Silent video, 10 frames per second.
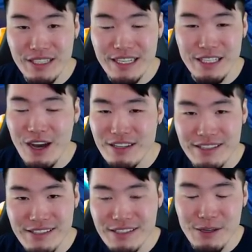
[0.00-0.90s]
he
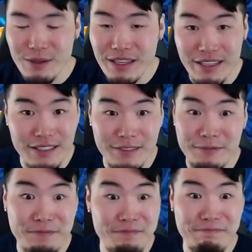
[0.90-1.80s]
dodges, so like,
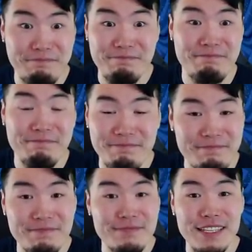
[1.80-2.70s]

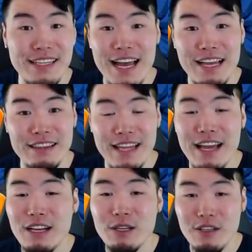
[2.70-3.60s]
yeah, that
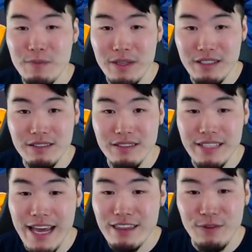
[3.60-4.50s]
that could have been
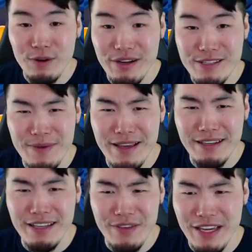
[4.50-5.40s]
death for us, man, if you